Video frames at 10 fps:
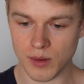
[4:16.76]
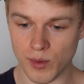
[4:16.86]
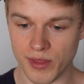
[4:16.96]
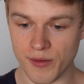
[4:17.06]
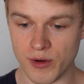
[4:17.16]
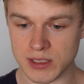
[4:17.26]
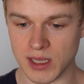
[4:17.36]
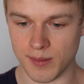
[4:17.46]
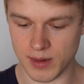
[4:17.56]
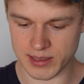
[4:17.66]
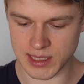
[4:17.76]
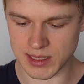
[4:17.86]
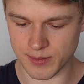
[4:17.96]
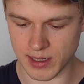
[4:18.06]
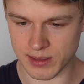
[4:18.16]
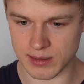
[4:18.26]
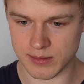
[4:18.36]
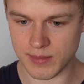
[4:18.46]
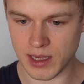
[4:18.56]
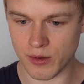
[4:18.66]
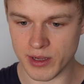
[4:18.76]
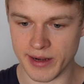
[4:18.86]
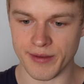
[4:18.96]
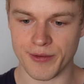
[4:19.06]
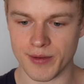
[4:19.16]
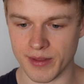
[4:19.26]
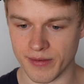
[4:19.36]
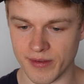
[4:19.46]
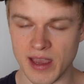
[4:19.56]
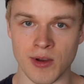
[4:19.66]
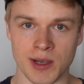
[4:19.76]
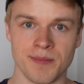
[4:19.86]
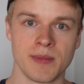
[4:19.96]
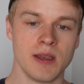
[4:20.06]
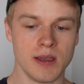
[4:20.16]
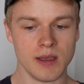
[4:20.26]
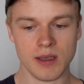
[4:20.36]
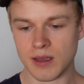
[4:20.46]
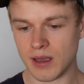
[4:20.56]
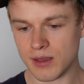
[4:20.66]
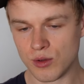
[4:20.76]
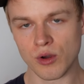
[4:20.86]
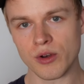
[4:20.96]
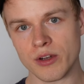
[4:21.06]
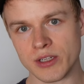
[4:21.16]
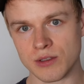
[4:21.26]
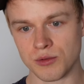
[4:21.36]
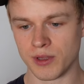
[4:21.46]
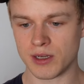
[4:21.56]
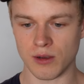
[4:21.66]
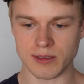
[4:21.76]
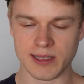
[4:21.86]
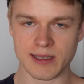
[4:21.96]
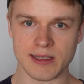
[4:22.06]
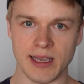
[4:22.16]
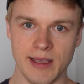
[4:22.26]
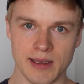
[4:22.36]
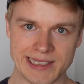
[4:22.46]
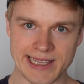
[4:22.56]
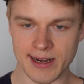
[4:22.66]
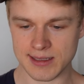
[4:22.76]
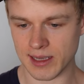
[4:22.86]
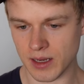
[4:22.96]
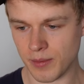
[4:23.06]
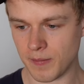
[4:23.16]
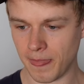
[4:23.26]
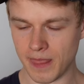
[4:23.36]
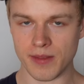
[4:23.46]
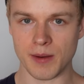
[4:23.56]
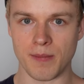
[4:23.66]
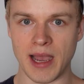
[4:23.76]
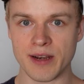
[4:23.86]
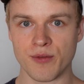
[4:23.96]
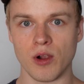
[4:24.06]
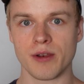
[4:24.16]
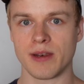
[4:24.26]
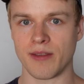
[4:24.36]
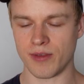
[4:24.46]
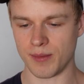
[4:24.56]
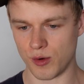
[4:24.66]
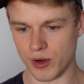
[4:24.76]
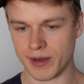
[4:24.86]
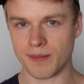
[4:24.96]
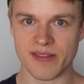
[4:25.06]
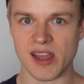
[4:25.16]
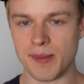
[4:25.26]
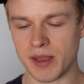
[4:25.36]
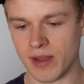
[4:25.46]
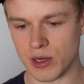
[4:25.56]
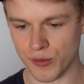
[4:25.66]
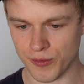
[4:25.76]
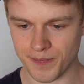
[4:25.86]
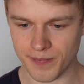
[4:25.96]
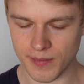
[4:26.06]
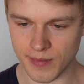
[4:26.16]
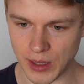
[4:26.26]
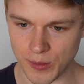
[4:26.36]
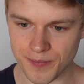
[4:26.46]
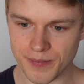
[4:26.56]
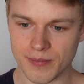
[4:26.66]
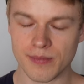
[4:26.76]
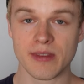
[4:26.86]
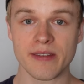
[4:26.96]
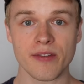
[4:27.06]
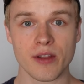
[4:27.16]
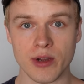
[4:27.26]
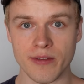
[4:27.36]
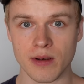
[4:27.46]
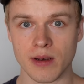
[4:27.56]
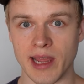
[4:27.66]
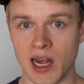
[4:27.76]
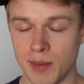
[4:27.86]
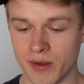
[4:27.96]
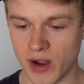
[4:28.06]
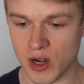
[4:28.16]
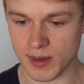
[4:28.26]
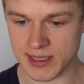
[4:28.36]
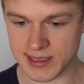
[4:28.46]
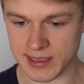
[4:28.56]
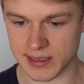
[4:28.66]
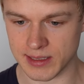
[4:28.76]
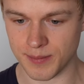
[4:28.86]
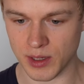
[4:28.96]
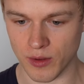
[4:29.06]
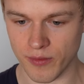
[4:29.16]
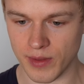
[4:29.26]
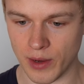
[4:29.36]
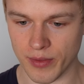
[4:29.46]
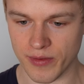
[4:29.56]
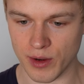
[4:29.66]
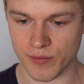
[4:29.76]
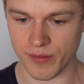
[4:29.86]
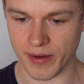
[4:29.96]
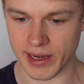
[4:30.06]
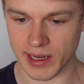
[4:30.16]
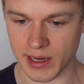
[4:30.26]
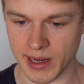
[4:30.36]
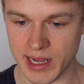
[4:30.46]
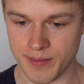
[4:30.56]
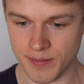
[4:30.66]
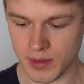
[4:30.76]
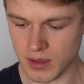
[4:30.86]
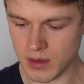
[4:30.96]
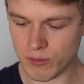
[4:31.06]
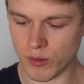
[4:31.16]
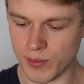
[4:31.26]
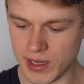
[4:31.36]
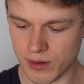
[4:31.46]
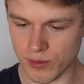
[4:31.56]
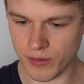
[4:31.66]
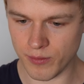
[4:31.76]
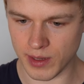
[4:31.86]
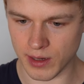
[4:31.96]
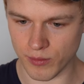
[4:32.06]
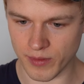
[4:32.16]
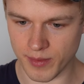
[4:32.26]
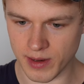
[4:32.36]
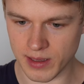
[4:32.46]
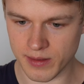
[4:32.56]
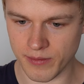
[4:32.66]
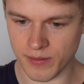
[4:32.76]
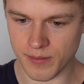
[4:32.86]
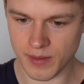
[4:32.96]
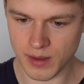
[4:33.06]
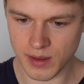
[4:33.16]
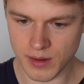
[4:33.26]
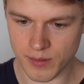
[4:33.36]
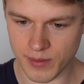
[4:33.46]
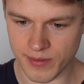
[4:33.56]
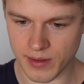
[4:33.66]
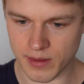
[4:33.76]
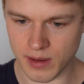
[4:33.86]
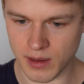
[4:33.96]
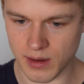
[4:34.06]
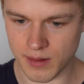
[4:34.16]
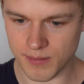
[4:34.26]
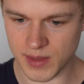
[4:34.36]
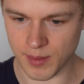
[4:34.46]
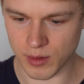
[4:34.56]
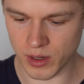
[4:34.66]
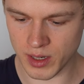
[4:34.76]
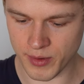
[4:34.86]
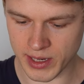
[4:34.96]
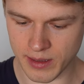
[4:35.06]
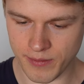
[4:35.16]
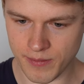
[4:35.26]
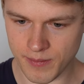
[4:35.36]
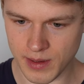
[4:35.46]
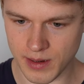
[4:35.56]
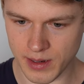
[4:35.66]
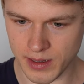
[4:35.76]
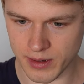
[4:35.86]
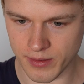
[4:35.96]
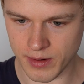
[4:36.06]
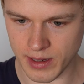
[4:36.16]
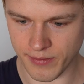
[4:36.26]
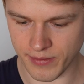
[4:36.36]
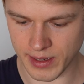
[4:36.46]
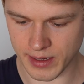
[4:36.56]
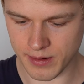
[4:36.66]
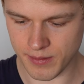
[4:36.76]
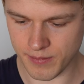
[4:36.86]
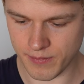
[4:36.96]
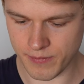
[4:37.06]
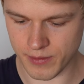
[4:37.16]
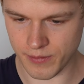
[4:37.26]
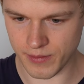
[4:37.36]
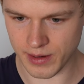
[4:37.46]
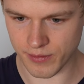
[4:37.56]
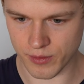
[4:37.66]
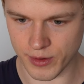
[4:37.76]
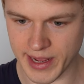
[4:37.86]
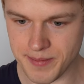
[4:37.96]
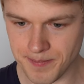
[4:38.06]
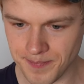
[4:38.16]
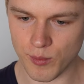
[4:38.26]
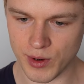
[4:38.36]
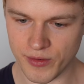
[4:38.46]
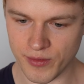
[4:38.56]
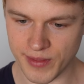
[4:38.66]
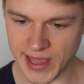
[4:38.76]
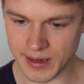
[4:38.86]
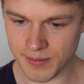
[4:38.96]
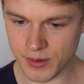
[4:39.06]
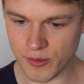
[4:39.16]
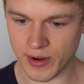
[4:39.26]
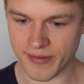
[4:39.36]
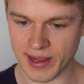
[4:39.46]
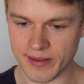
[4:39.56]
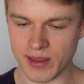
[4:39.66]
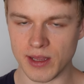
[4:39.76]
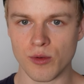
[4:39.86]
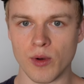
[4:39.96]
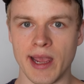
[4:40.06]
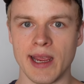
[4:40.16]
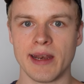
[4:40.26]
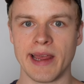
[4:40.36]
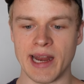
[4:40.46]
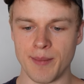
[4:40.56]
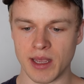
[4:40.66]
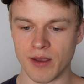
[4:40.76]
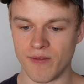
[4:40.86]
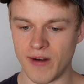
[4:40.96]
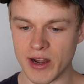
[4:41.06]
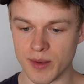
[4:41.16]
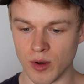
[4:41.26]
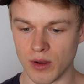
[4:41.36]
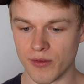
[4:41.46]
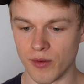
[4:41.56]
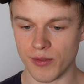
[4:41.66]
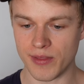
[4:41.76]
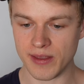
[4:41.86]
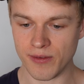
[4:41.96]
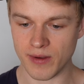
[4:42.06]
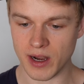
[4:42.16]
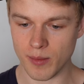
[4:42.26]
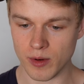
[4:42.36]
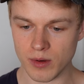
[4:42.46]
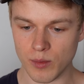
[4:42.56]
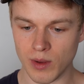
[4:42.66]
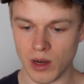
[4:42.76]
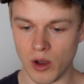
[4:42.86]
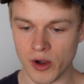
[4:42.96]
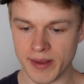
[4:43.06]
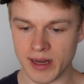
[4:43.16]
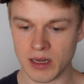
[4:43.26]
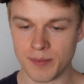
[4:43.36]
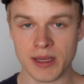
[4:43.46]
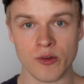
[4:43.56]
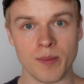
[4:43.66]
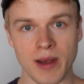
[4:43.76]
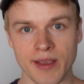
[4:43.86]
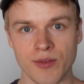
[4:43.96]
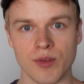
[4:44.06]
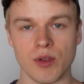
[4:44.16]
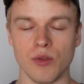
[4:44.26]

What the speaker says: with their first name, let's say something like this, hello Yannis, this is Ava. You could not just do that because this is a static setup that by default doesn't support these dynamic values. Now, this is the reason dynamic variables exists, because now instead of defining a name, what we can do is we can do something like this. We set double curly brackets, and in here I set first underscore name, which then translates into a dynamic variable. So this variable will automatically be replaced